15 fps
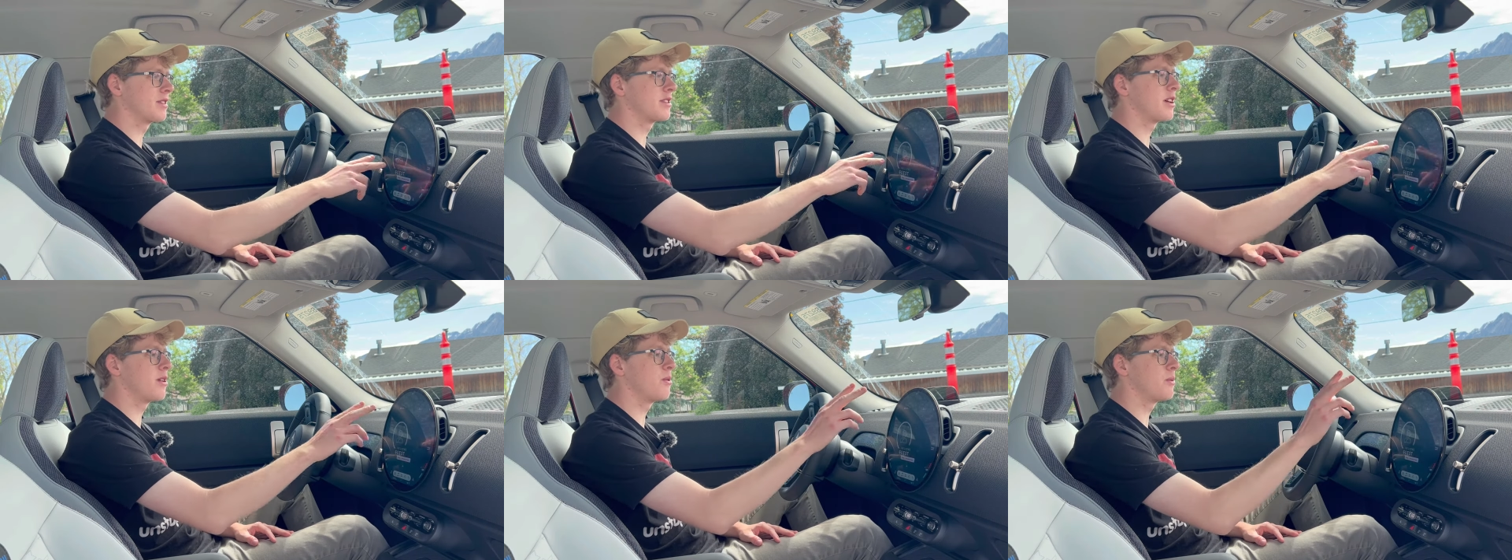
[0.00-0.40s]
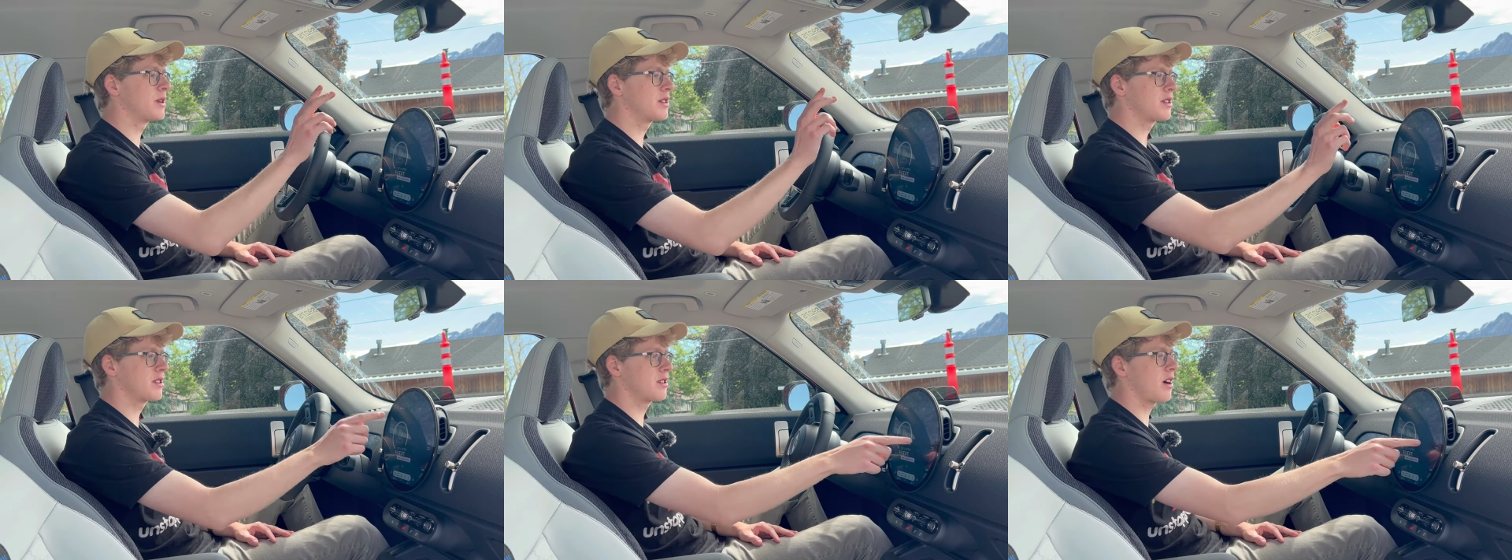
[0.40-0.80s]
So
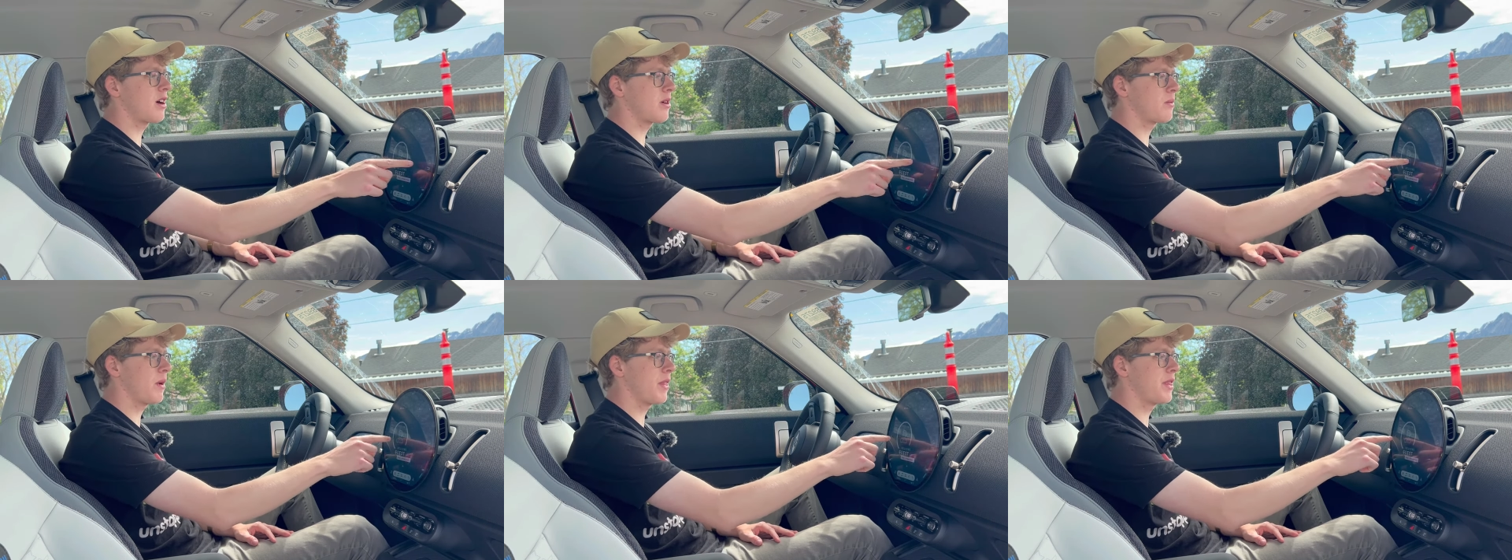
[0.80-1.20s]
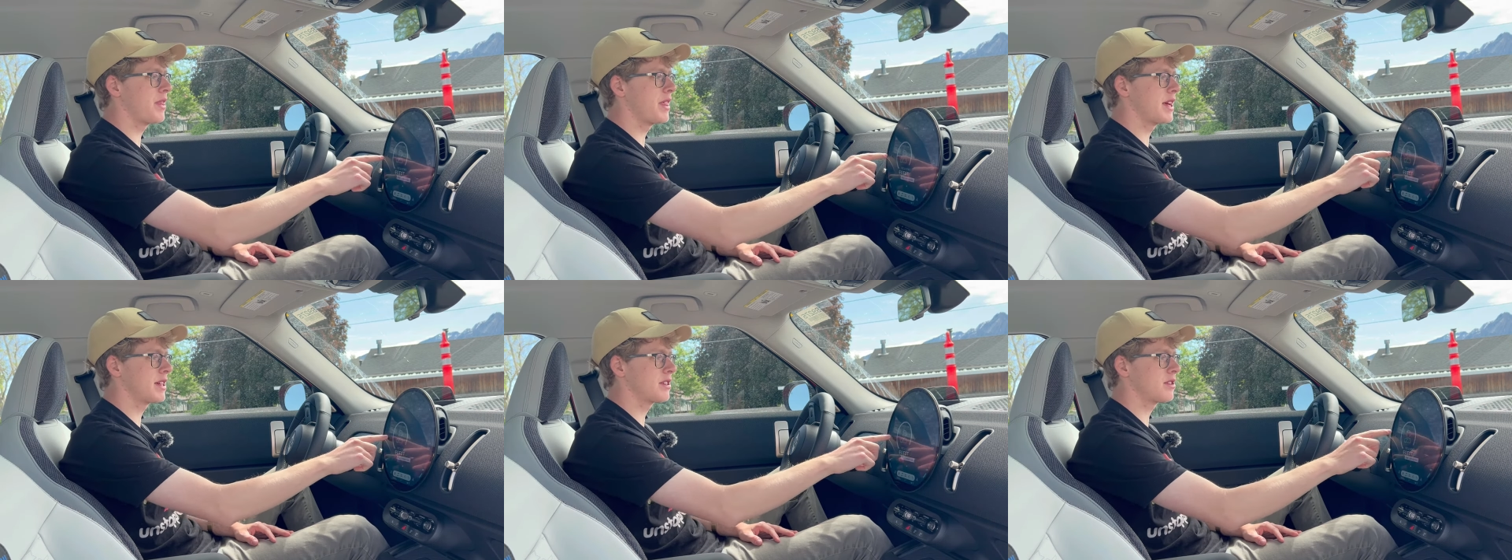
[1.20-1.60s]
we start
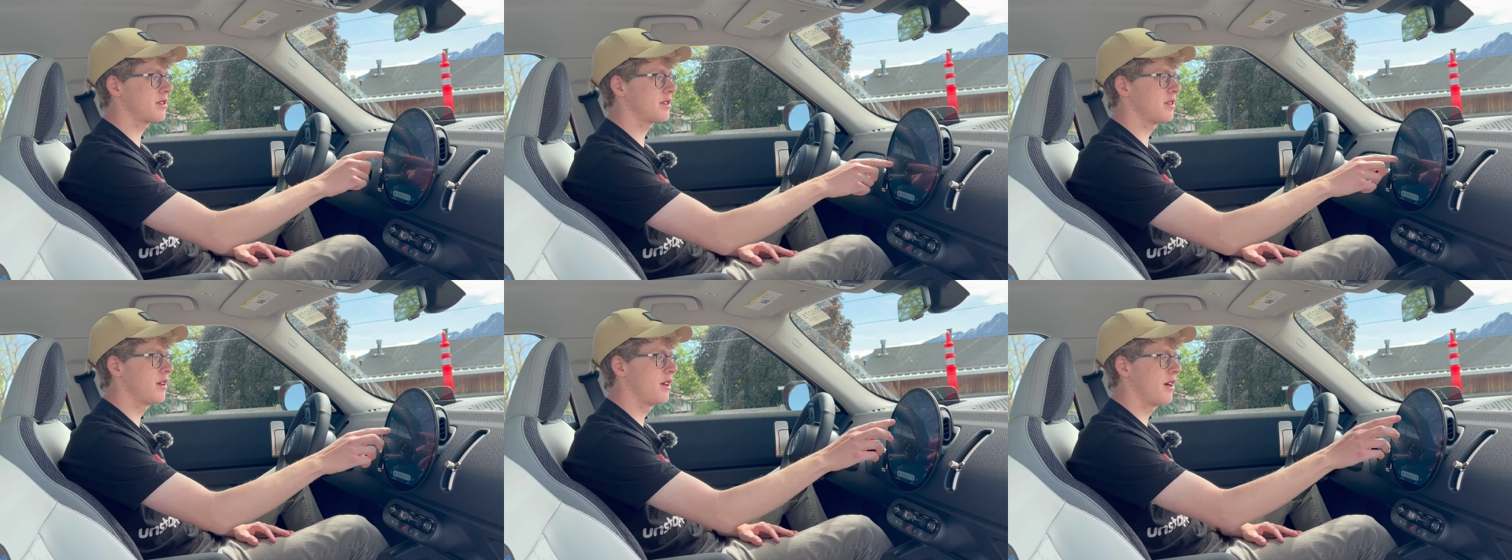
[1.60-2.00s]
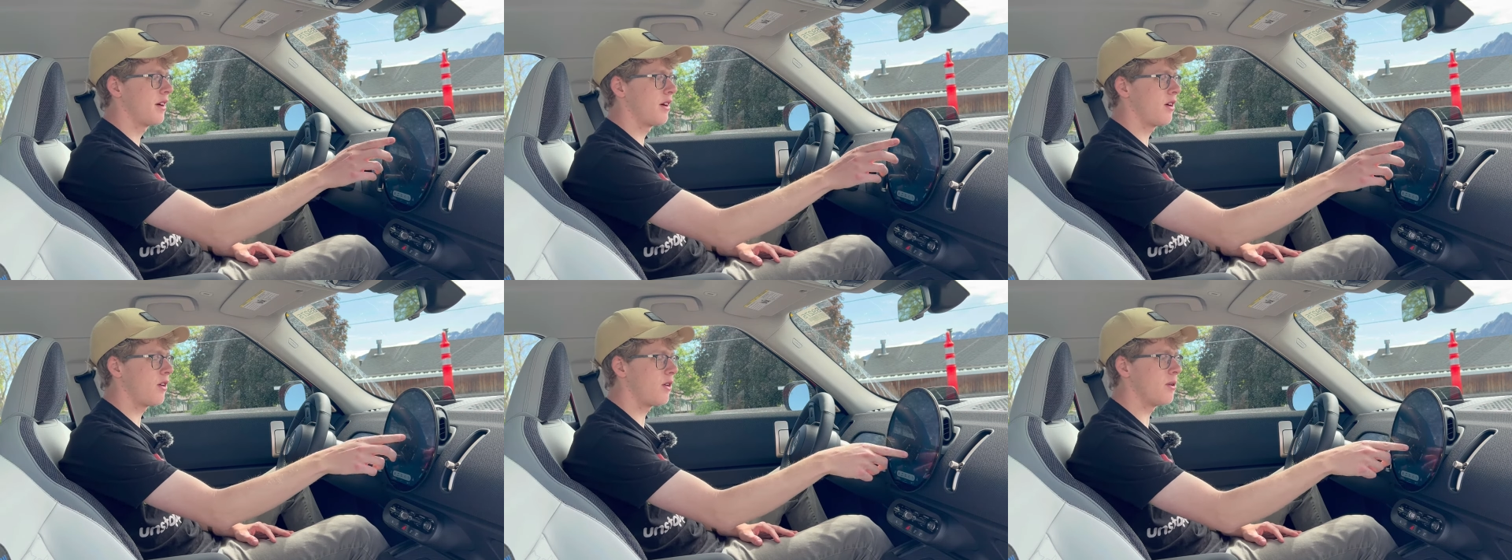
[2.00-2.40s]
with this
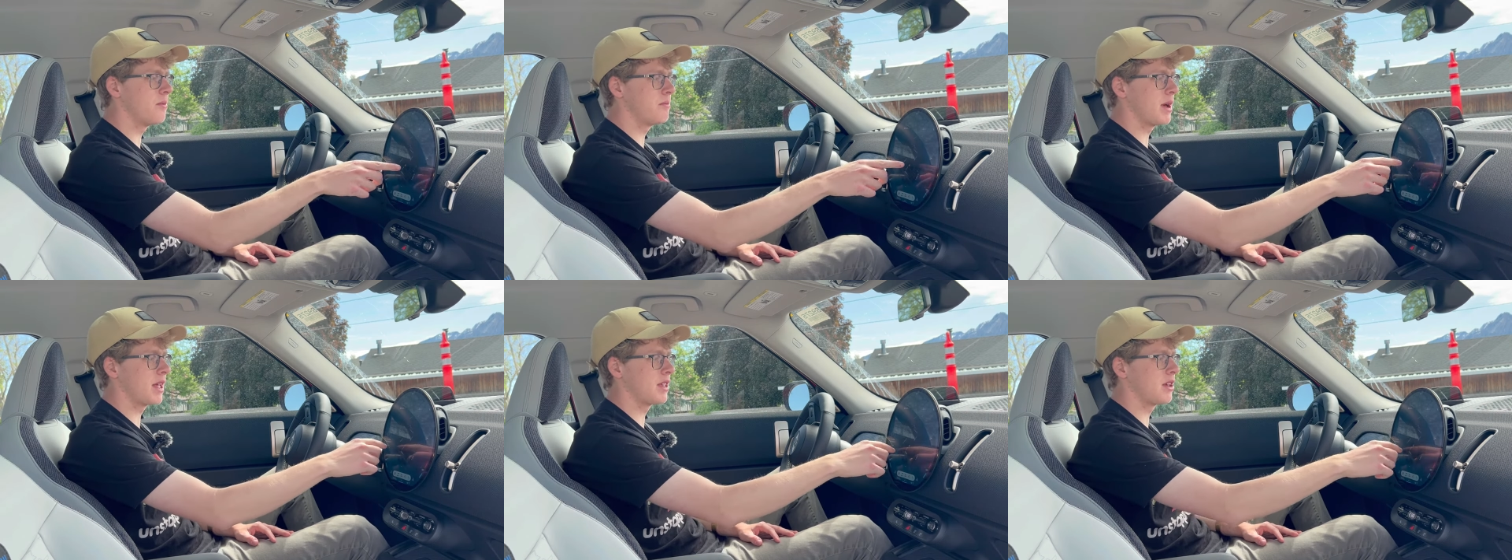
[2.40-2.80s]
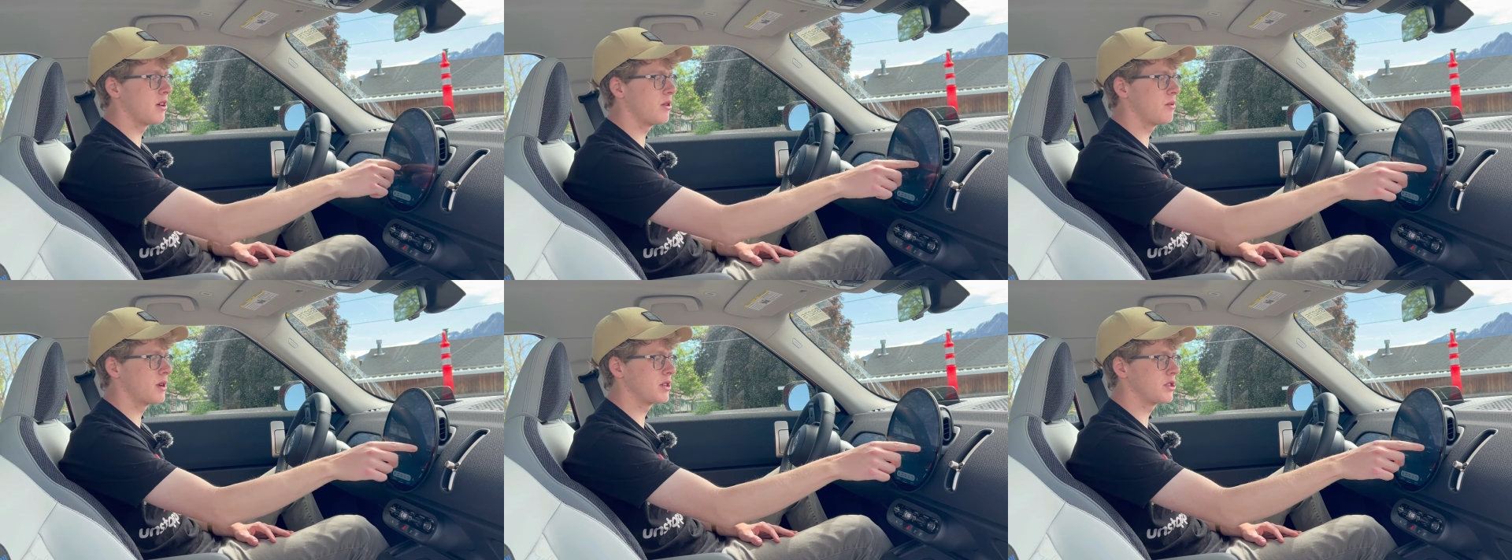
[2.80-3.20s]
home
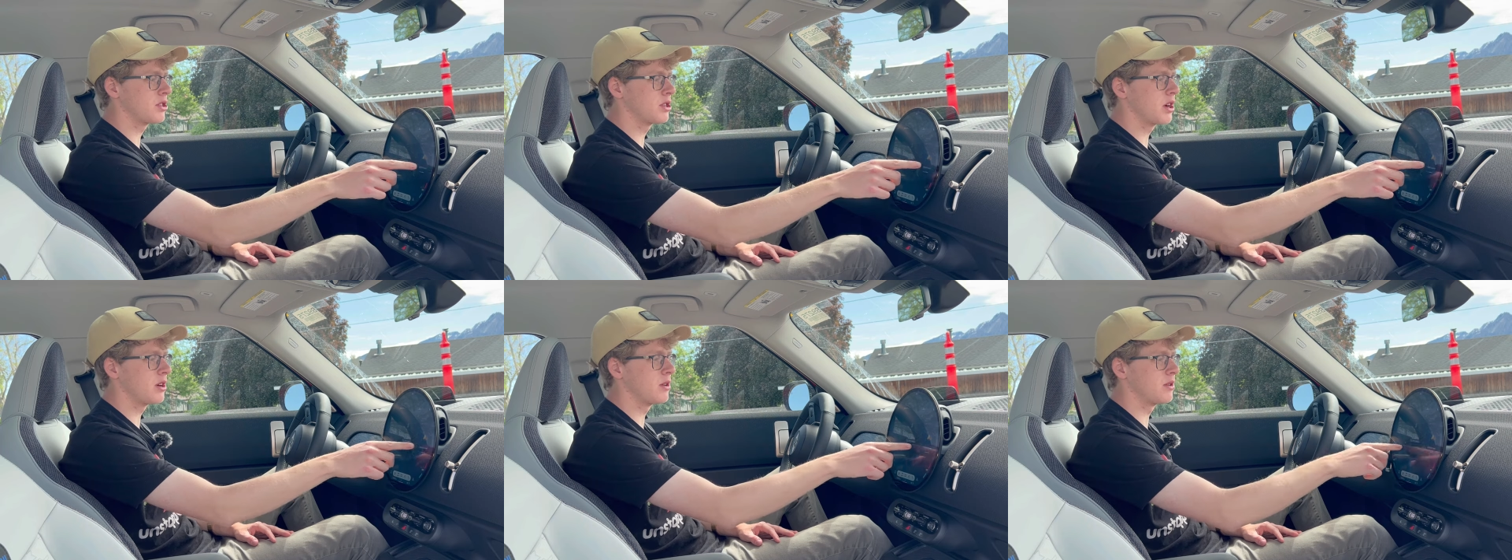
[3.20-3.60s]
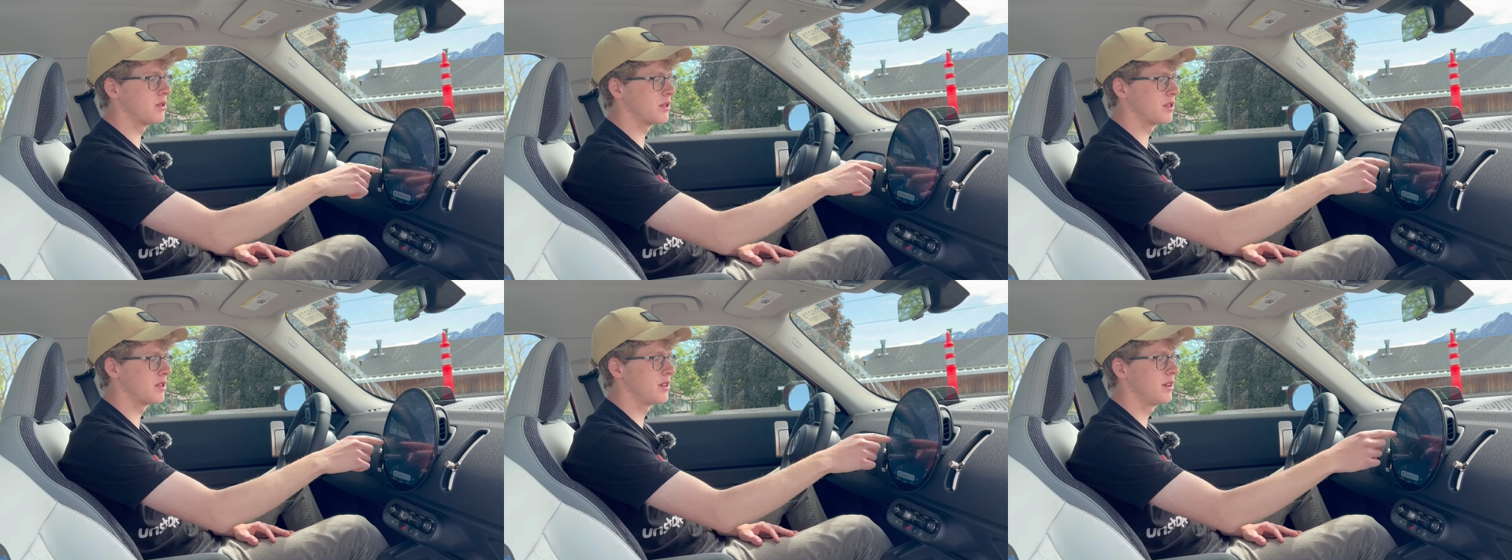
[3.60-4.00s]
menu, which
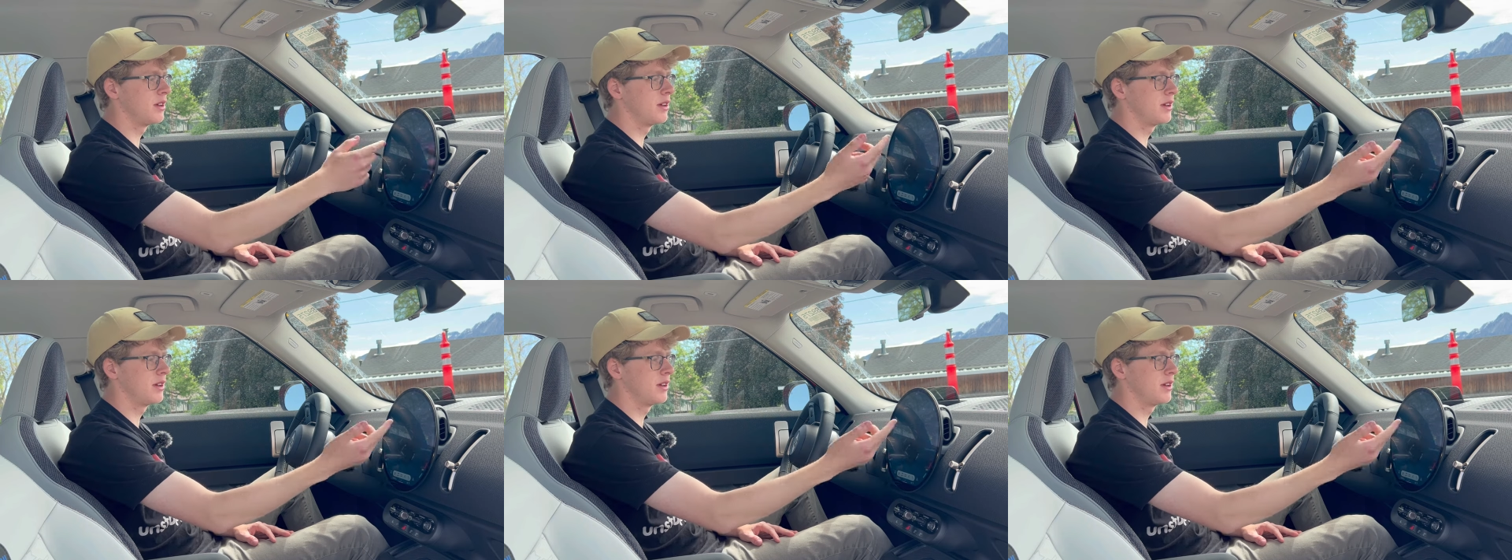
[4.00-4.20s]
shows